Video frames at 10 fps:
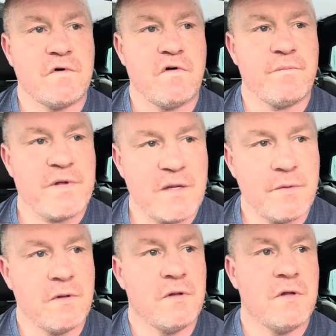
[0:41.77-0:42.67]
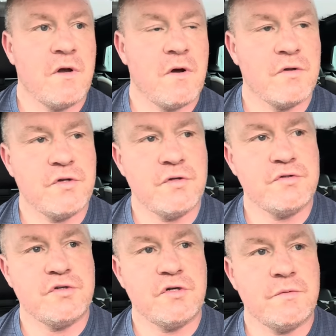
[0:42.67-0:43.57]
of people on
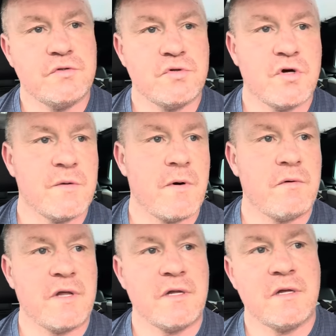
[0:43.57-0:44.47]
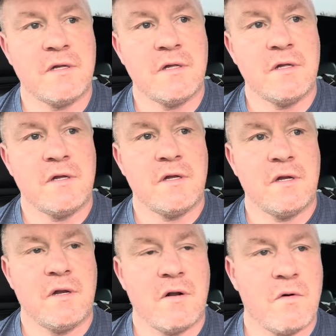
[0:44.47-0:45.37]
YouTube who talk about, like,
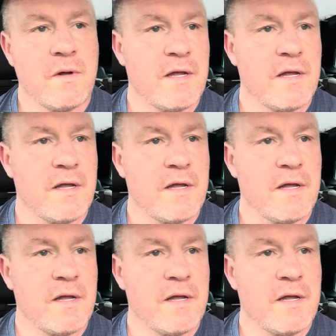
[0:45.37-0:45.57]
you know,